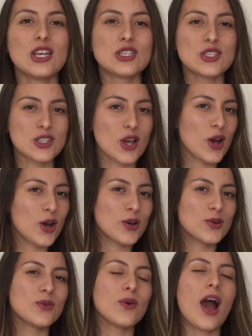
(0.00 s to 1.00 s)

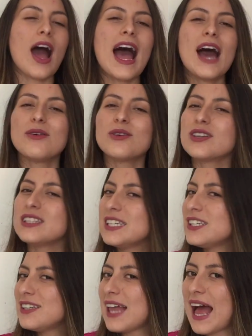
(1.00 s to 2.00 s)
So, our
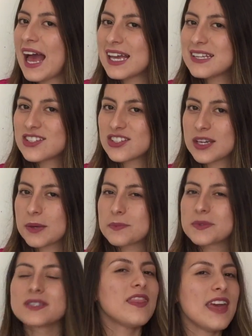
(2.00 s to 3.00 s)
little ice
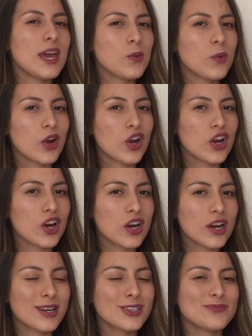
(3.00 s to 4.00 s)
ships, they
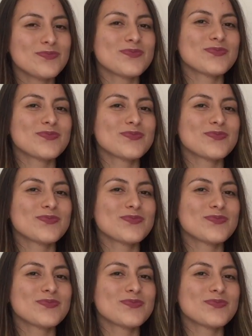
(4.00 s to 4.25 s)
were,